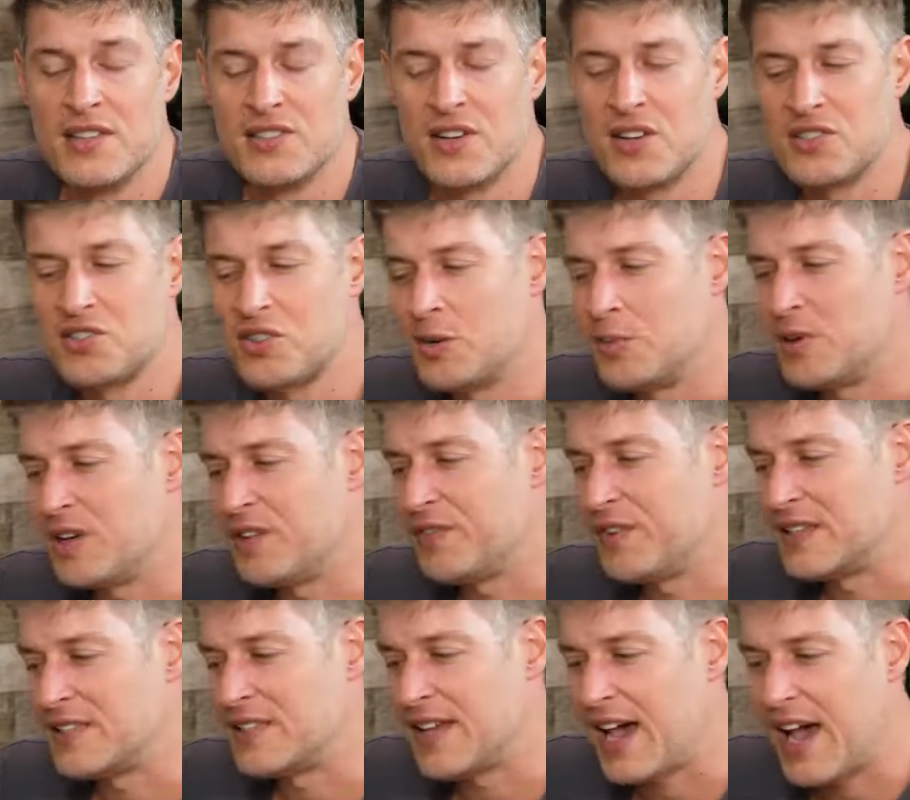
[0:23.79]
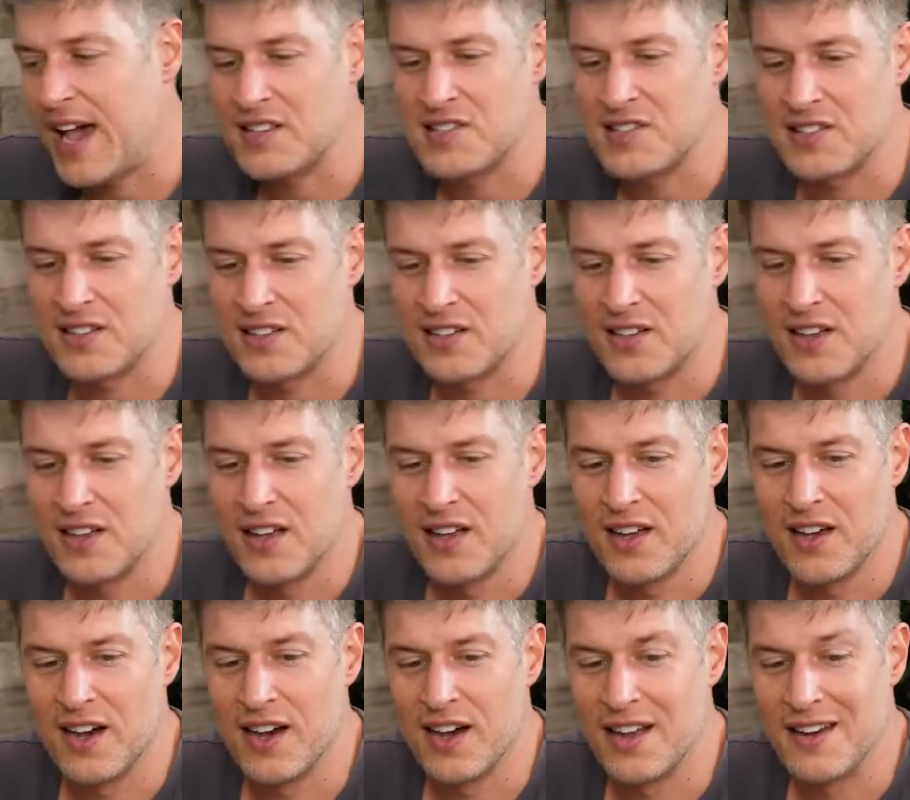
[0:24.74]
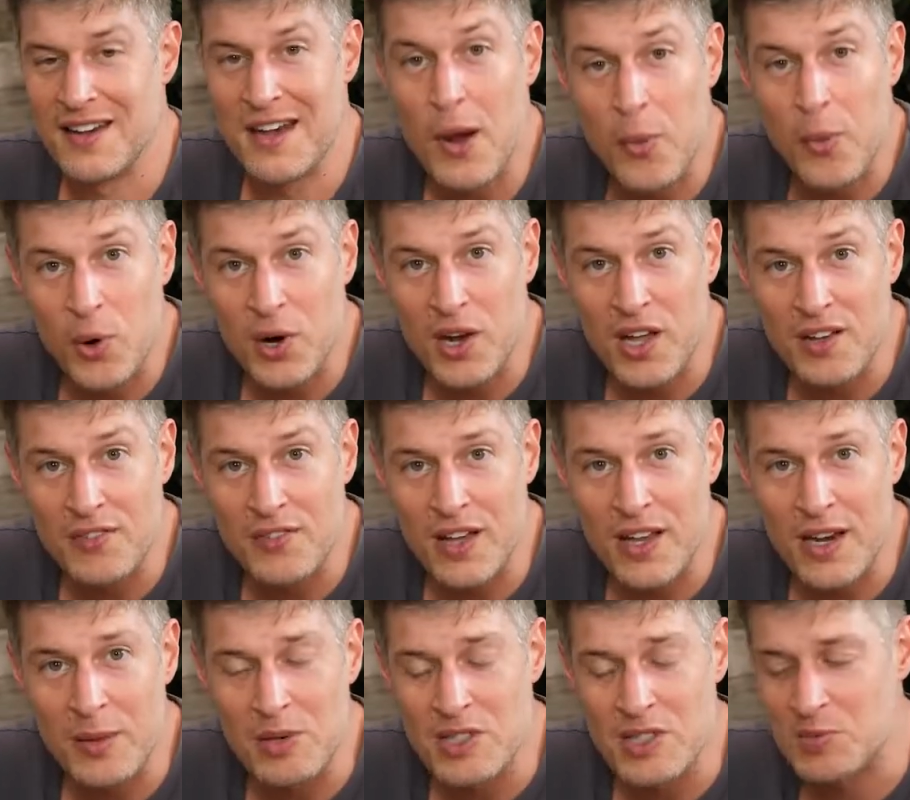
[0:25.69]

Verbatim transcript: It's also going to be a fantastic uh, networking event.